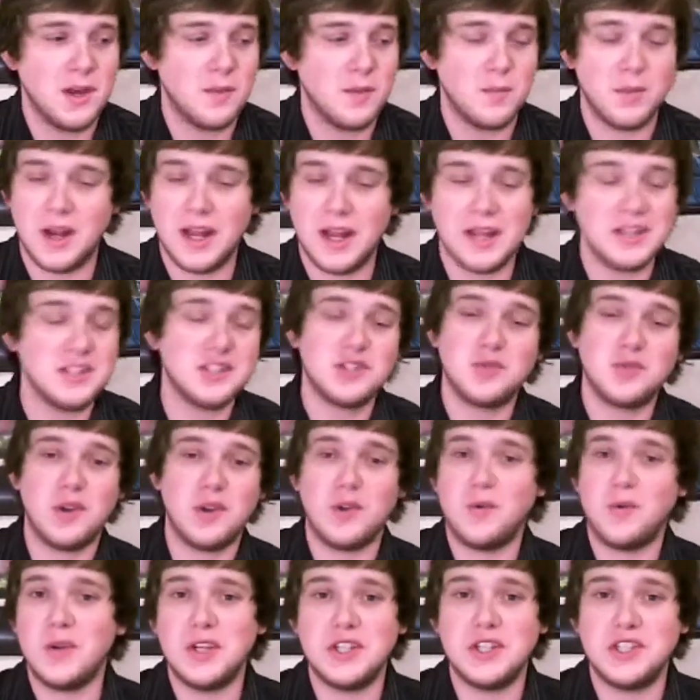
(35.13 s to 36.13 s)
But I just want
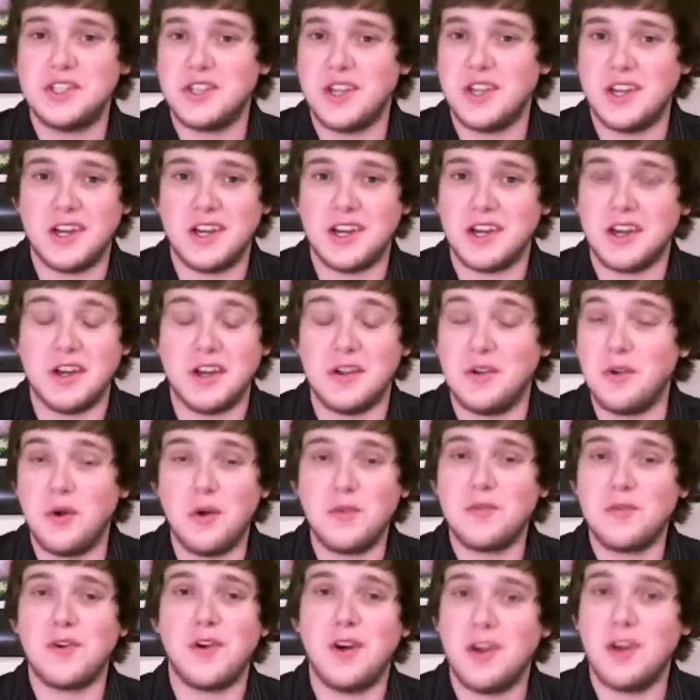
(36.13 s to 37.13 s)
to wish uh, an
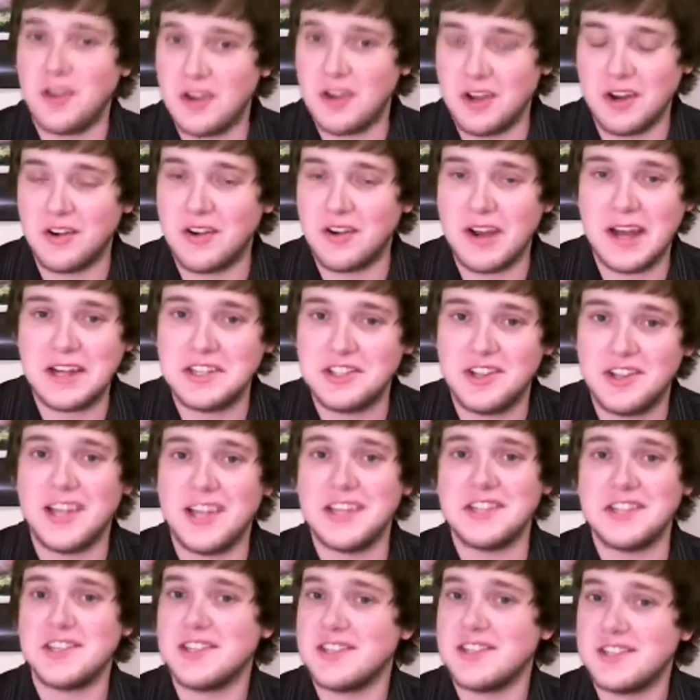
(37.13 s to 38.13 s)
overall
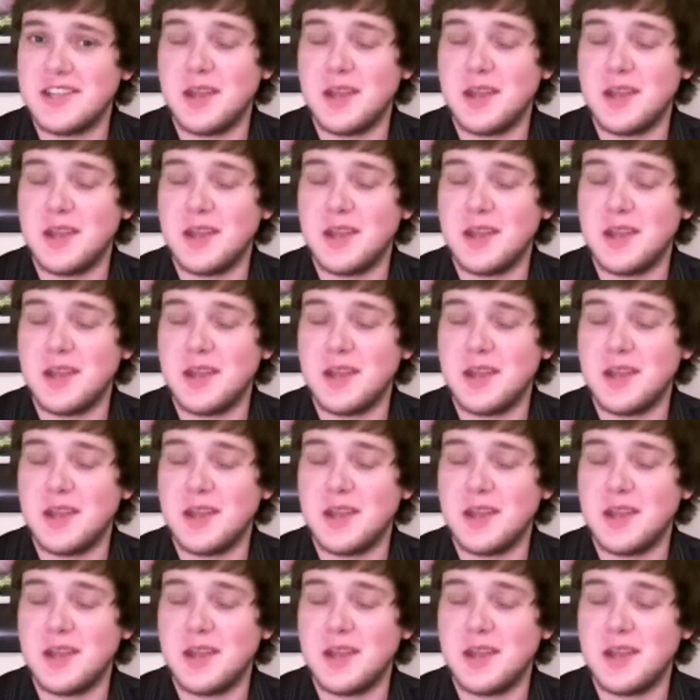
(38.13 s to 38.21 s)
congratulations